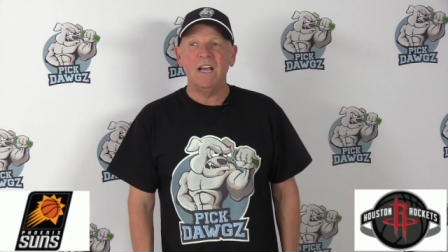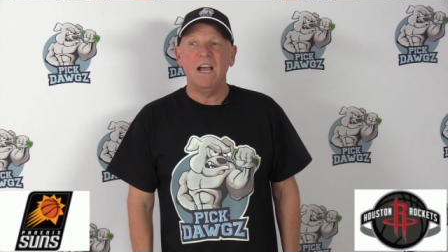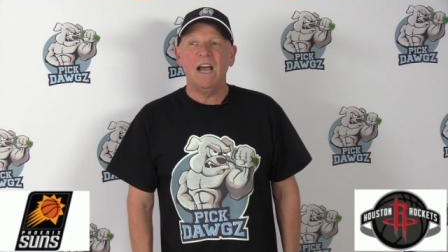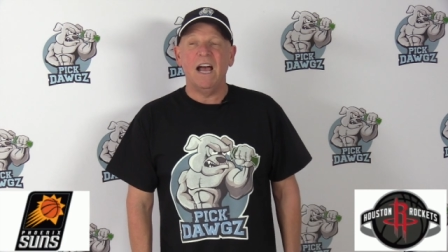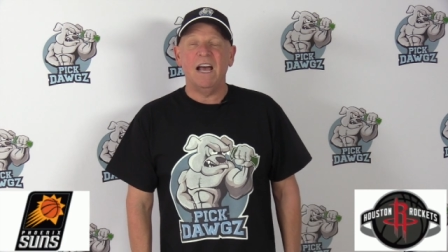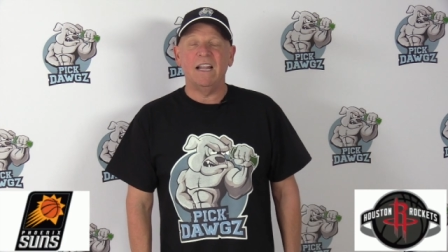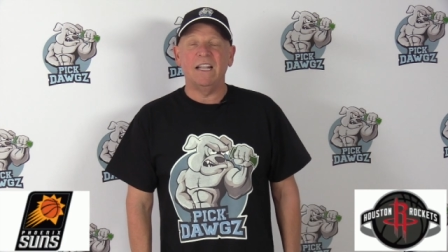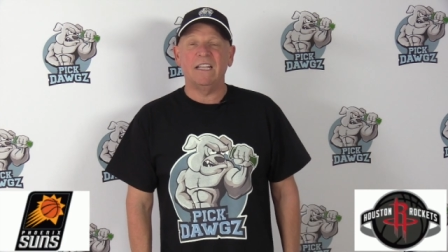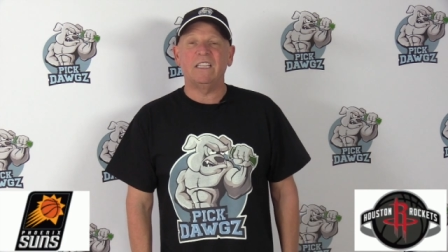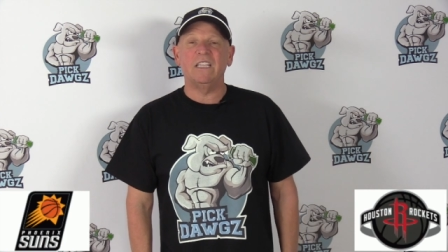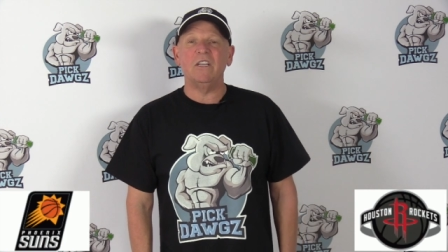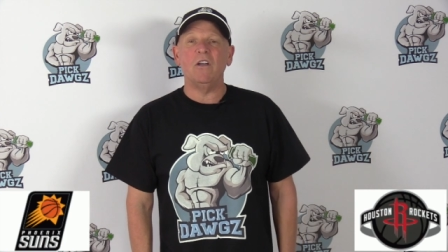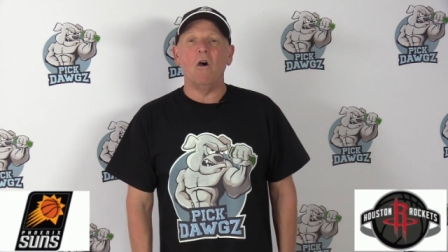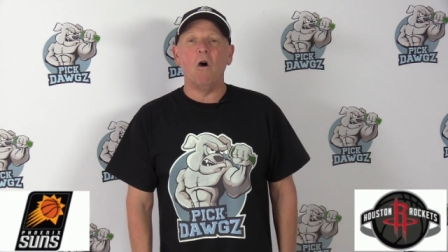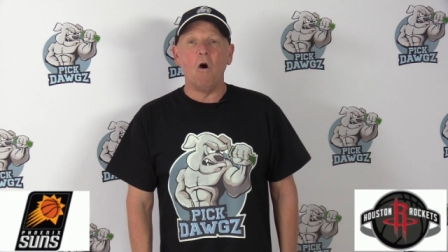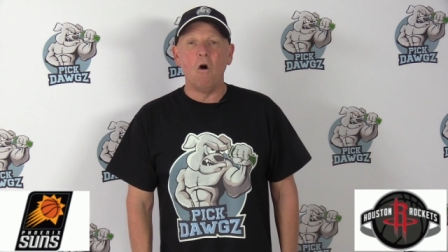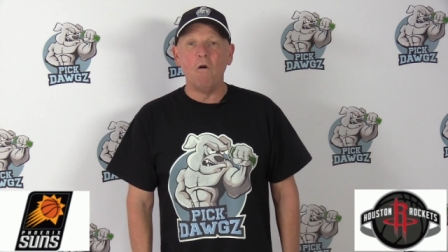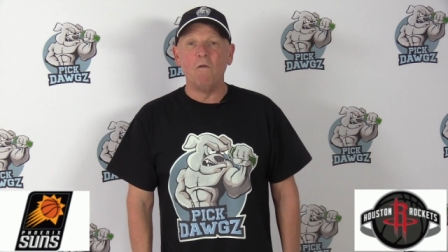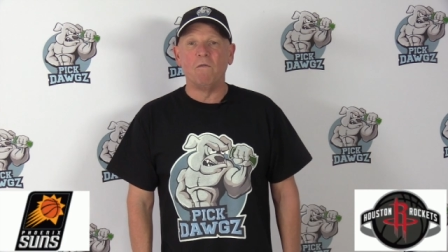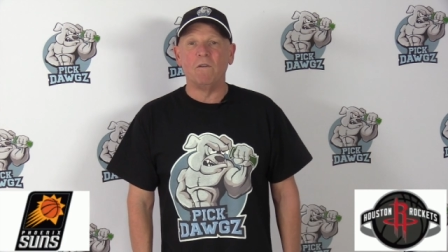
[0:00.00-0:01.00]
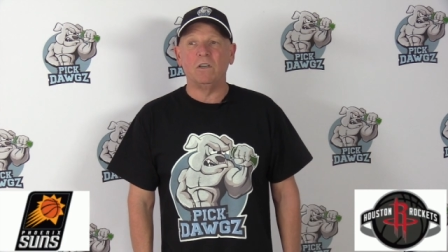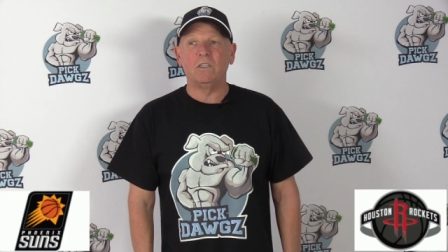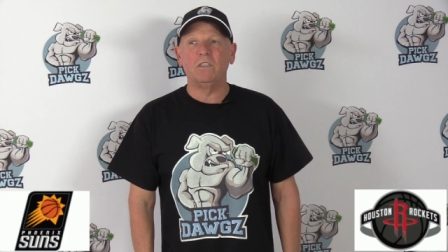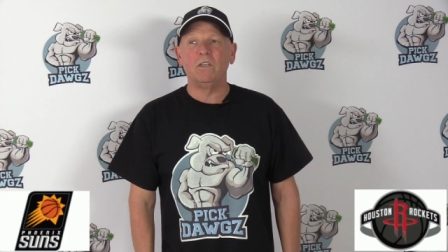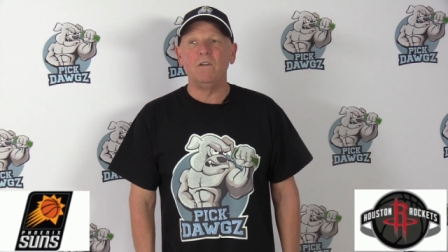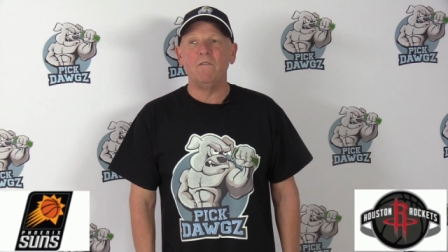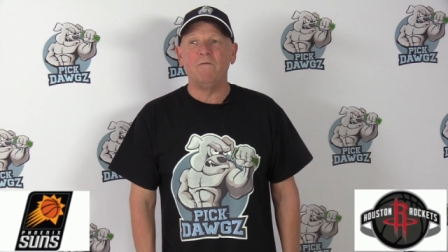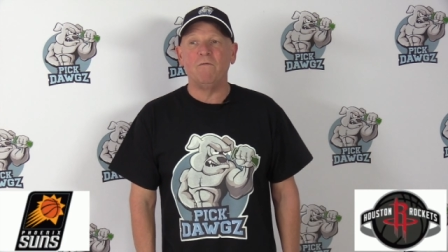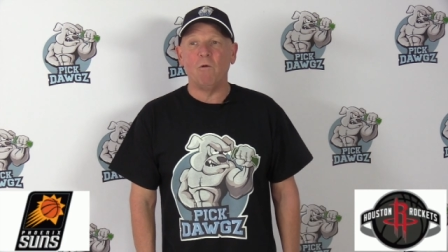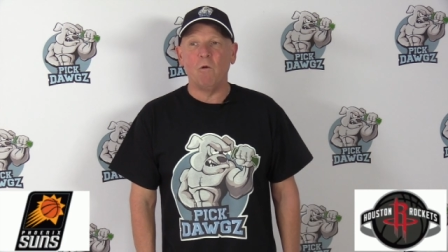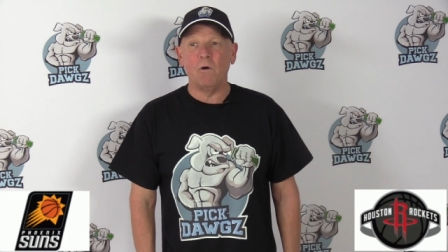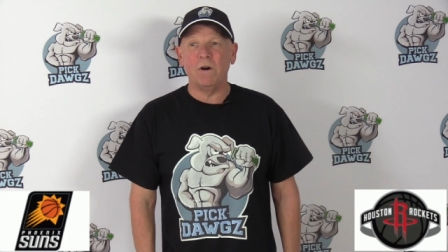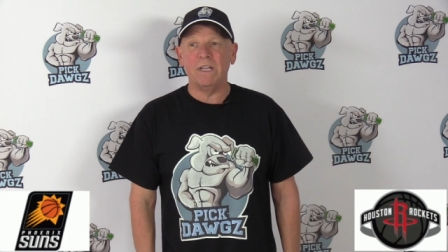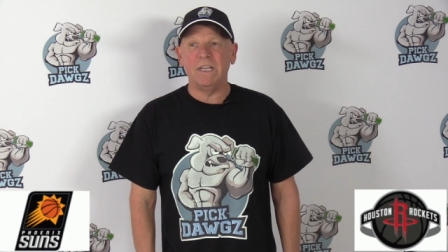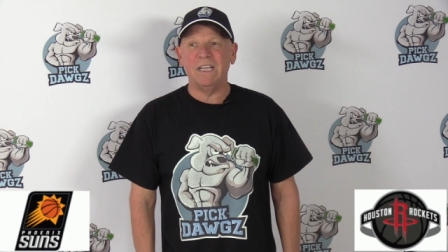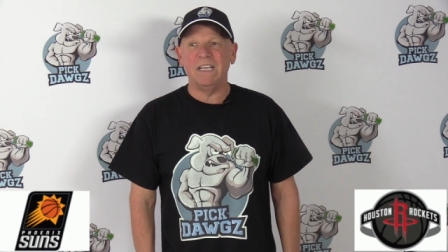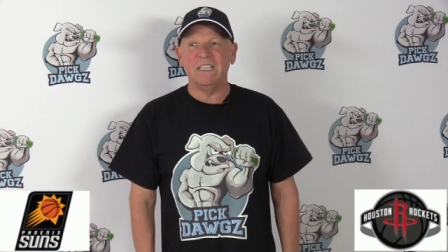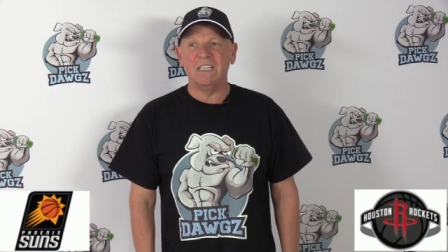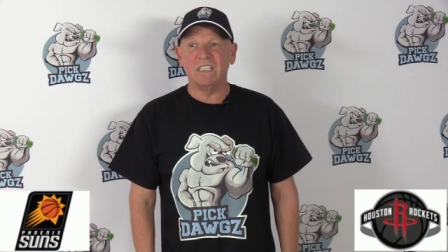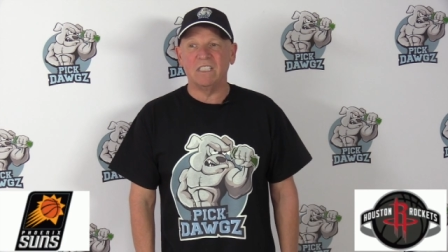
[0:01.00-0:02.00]
I like the over two forty
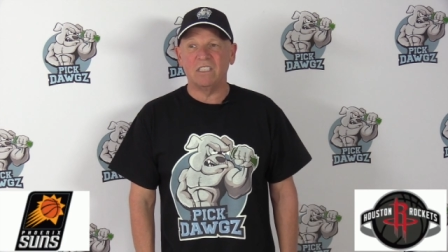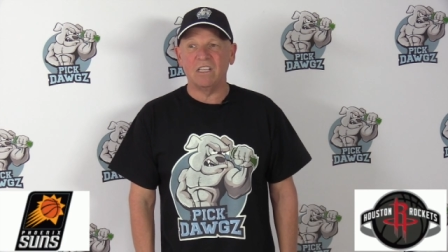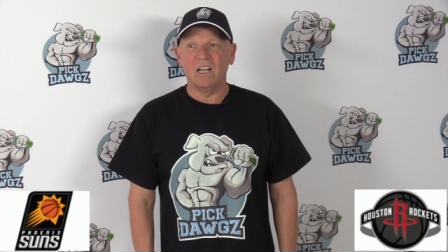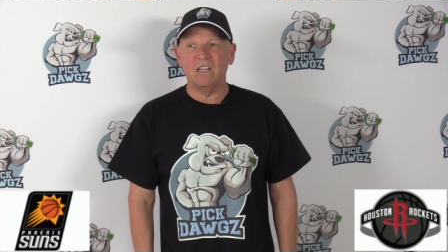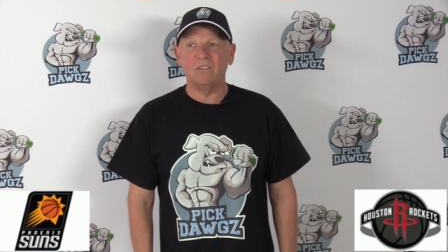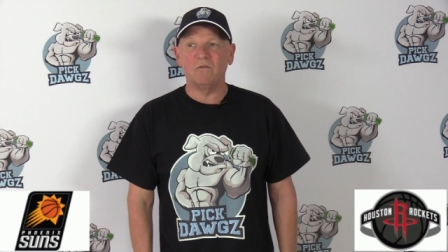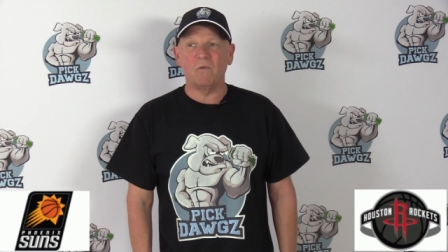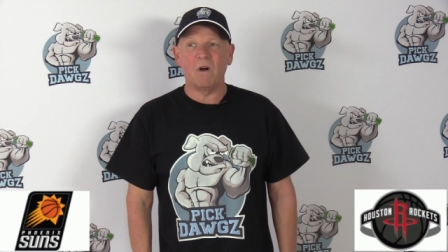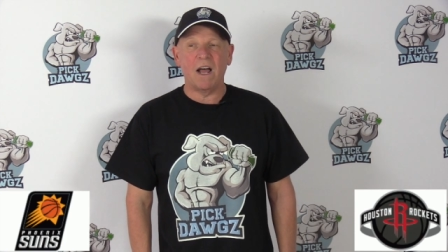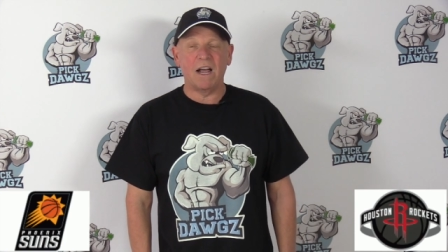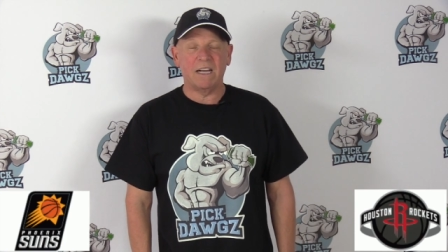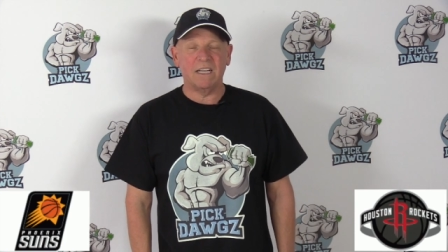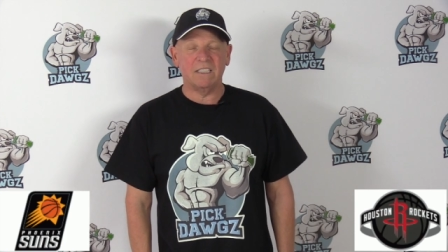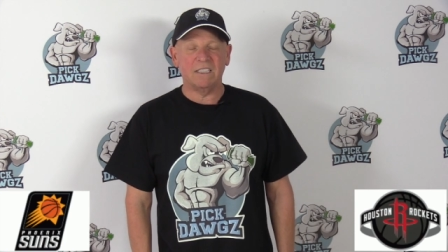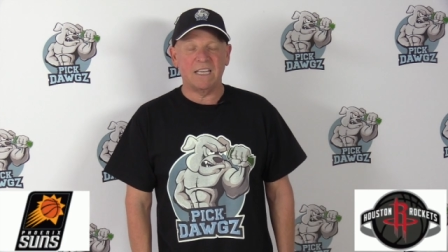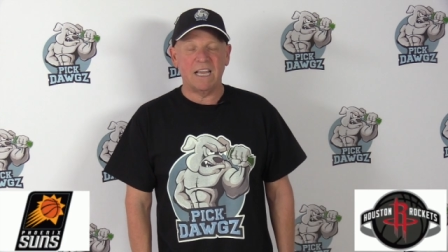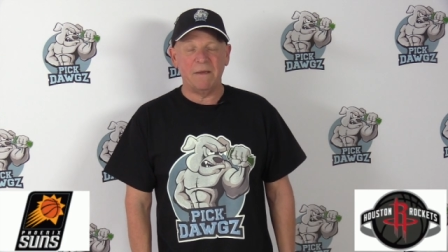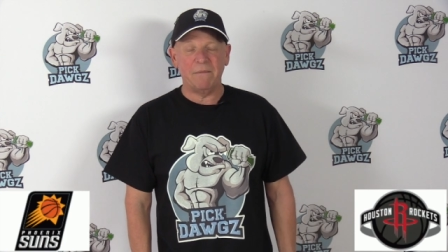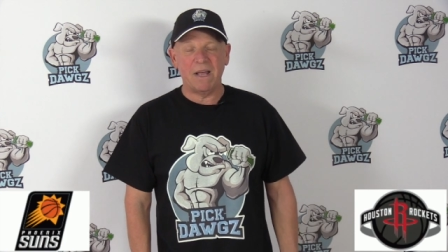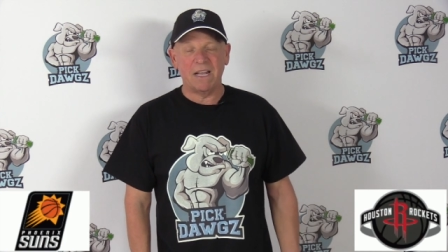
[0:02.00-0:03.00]
in the Suns Rockets game.